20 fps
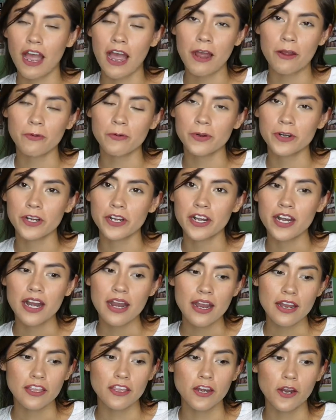our,
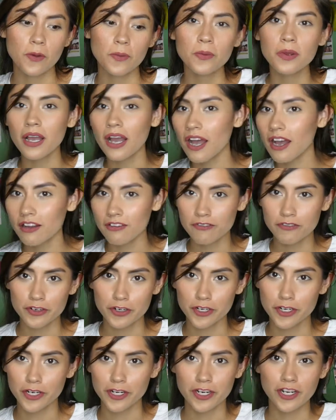
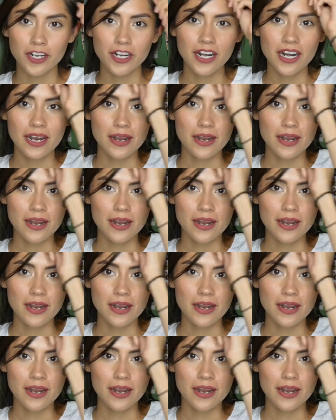cover